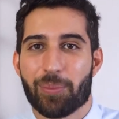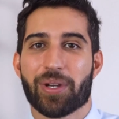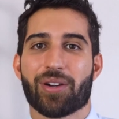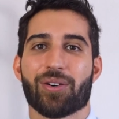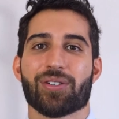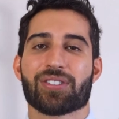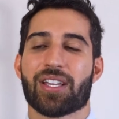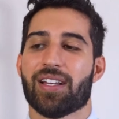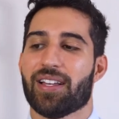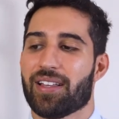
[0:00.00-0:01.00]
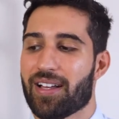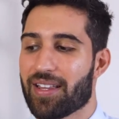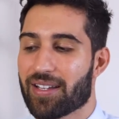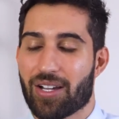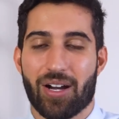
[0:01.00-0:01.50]
because
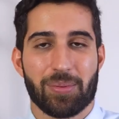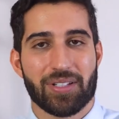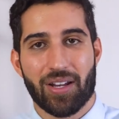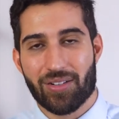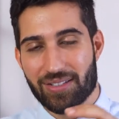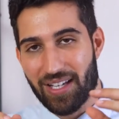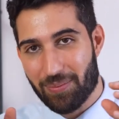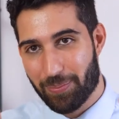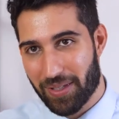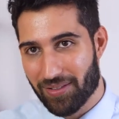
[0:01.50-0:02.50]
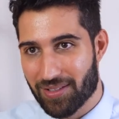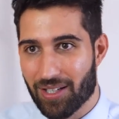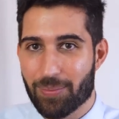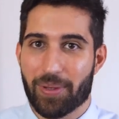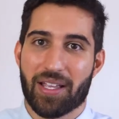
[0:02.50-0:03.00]
the carbon dioxide builds
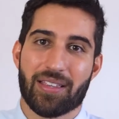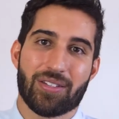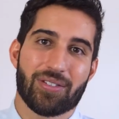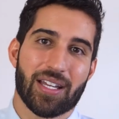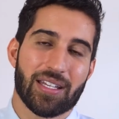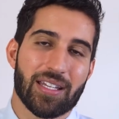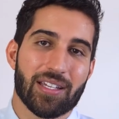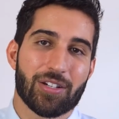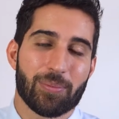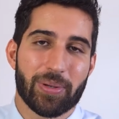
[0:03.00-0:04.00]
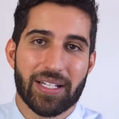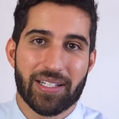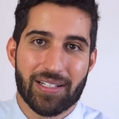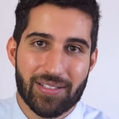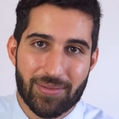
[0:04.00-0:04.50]
up and then you get
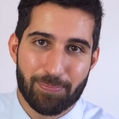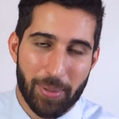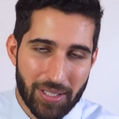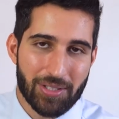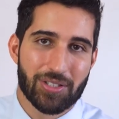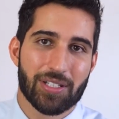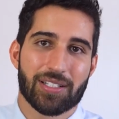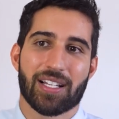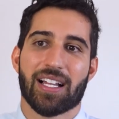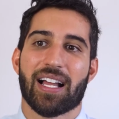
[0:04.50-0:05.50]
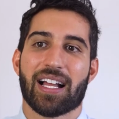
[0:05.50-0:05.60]
incomplete combustion